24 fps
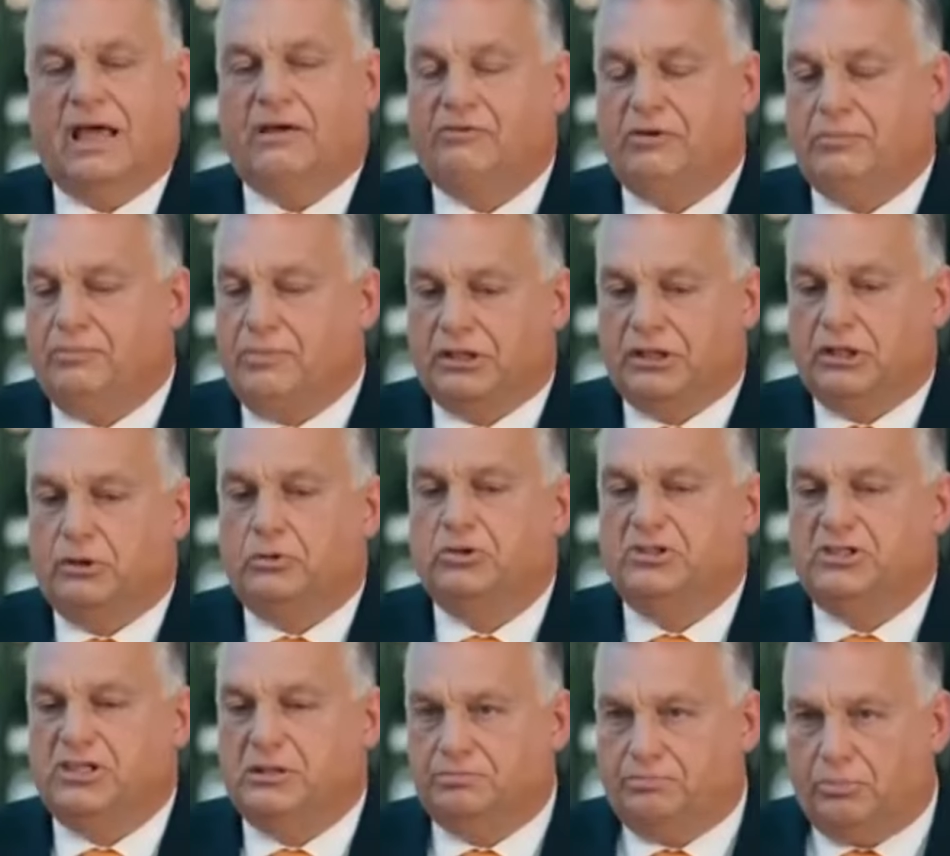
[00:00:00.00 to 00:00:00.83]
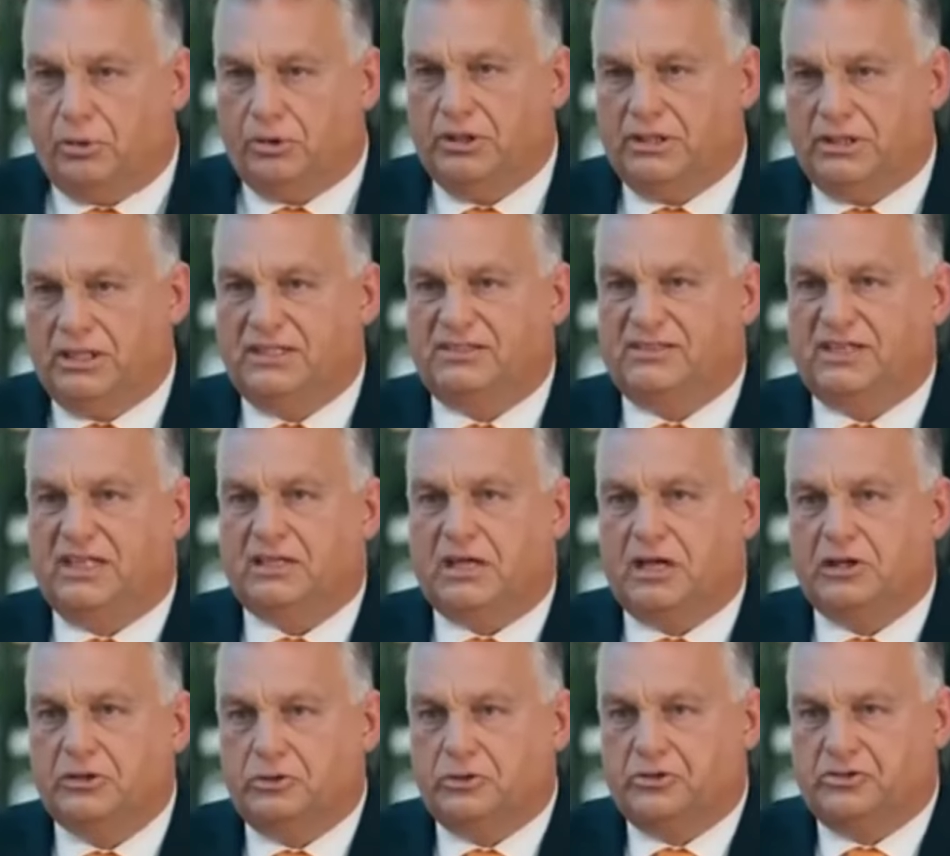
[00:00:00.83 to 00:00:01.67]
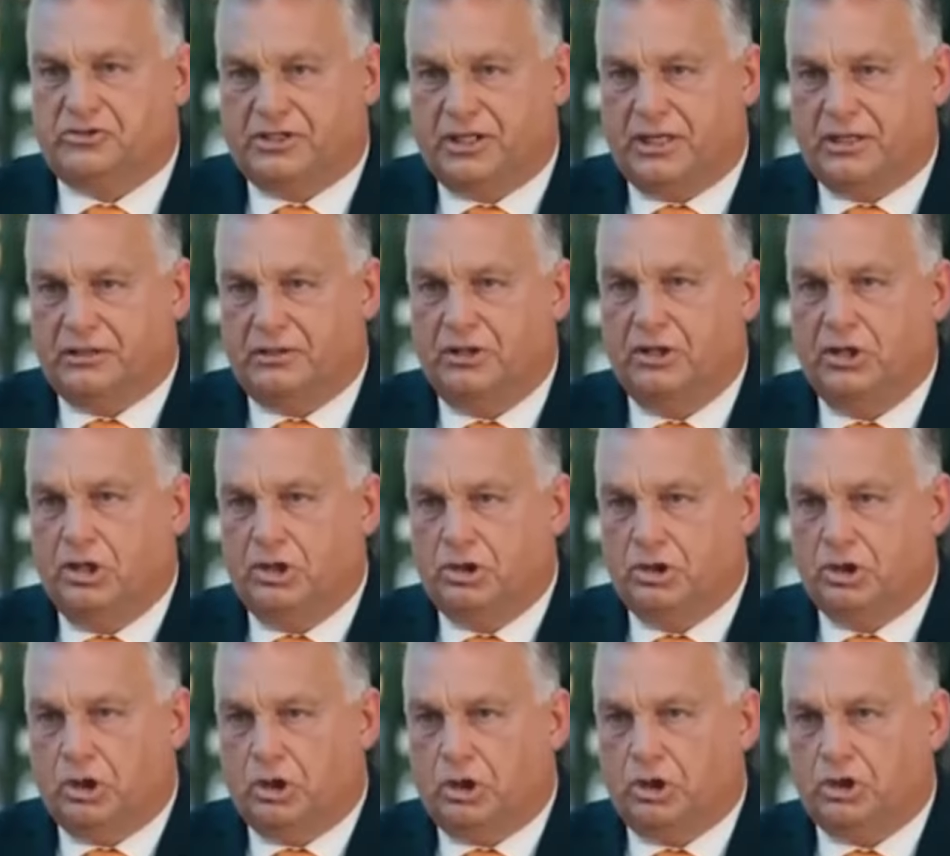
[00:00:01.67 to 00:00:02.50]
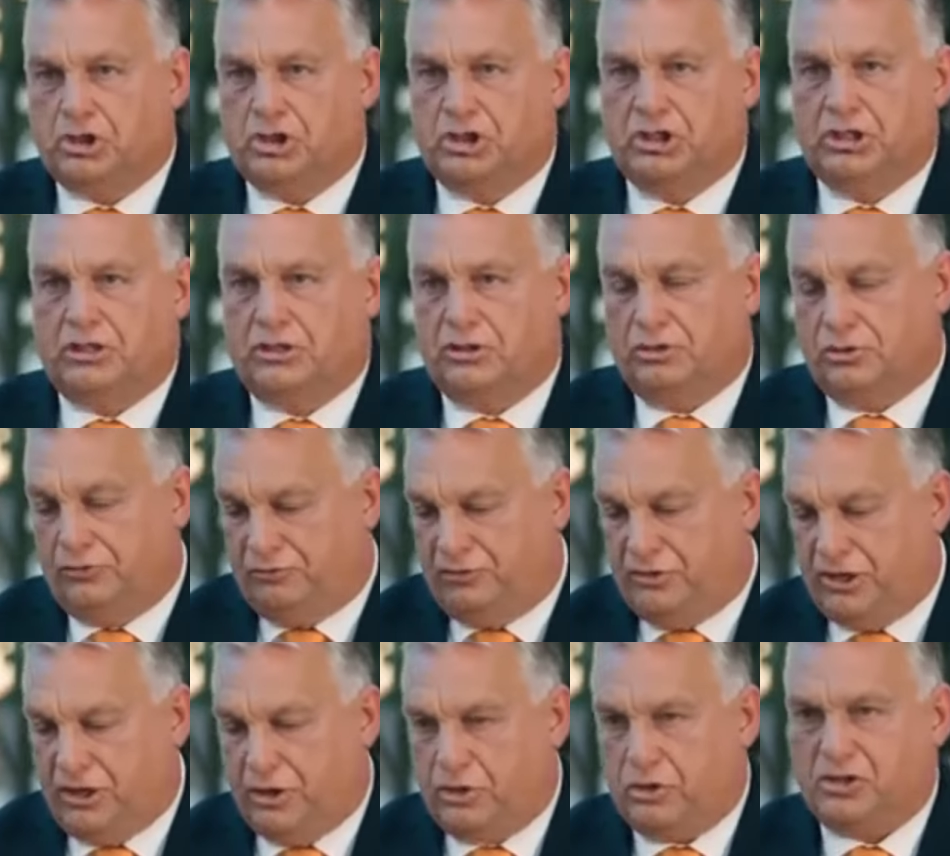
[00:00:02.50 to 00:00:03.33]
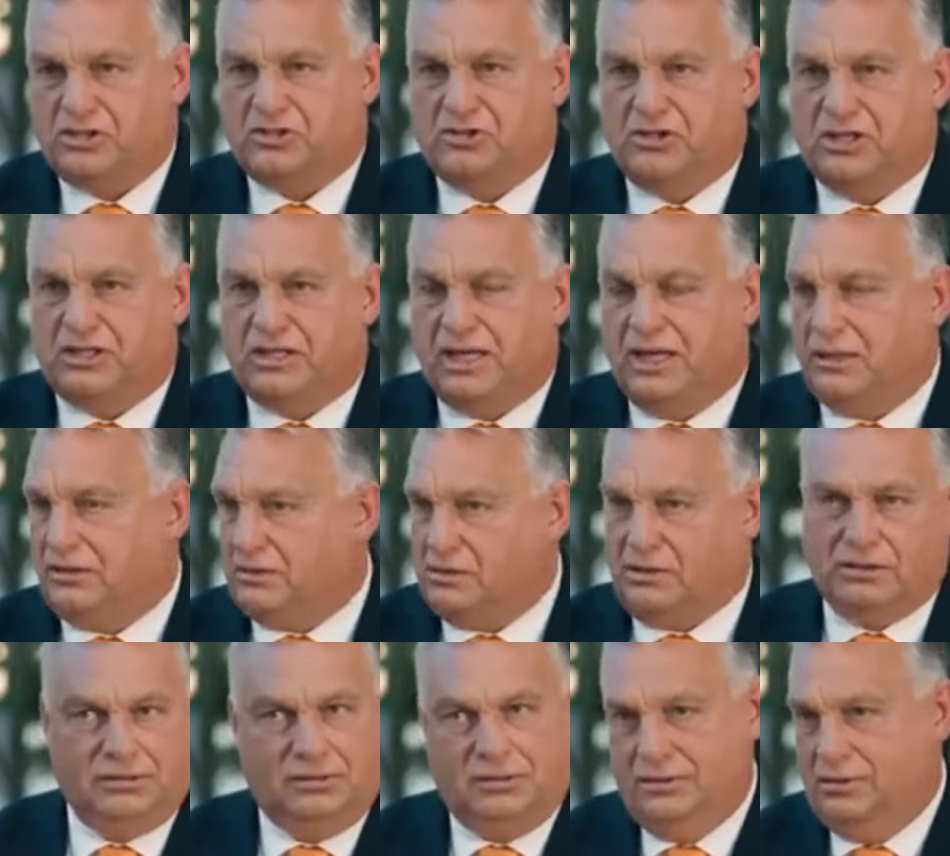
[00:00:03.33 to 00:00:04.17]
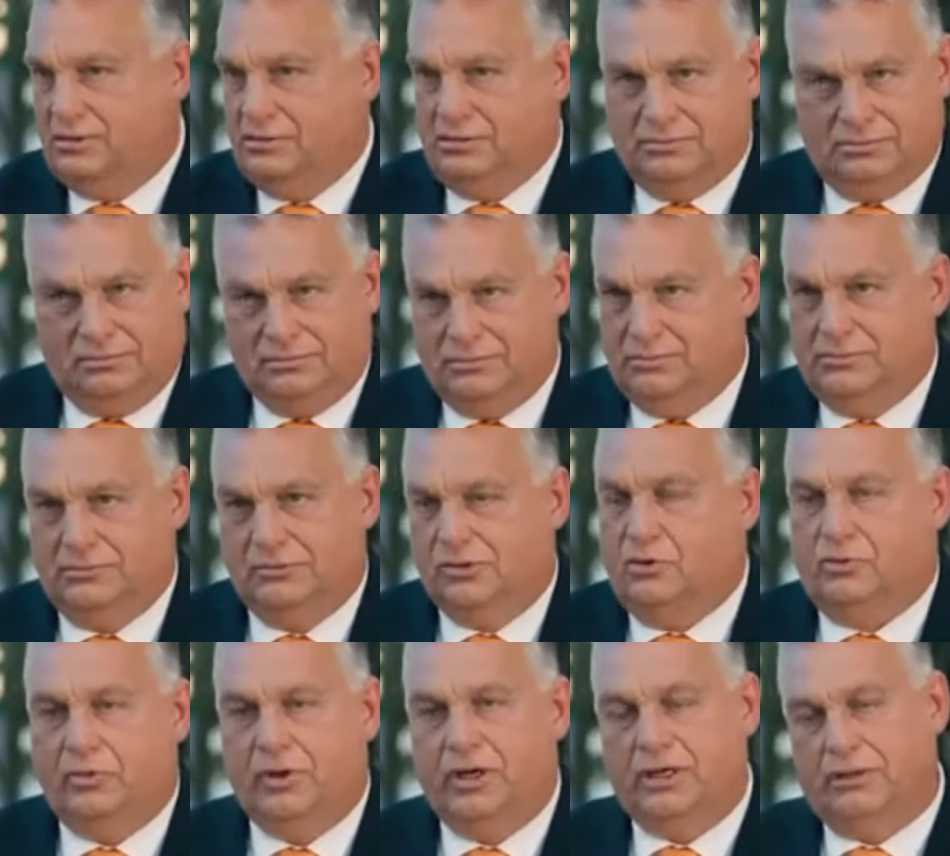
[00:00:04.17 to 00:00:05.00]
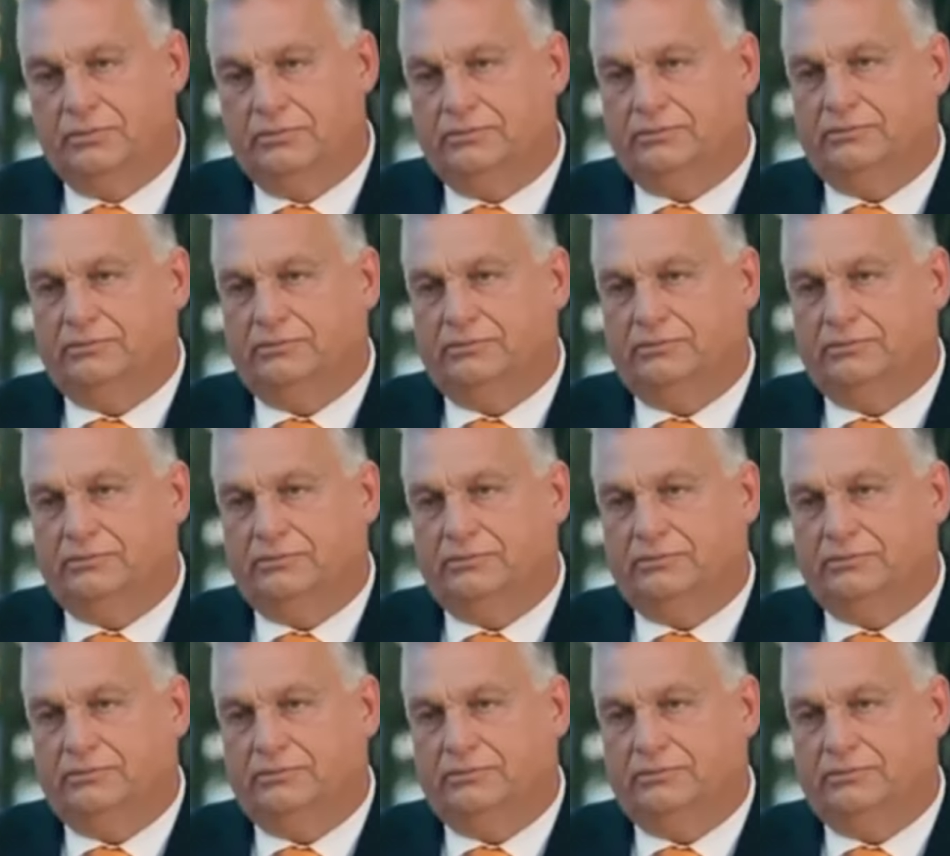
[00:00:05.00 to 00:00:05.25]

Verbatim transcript: Everybody who's in politics and understand the logic, the figures, the data, no way.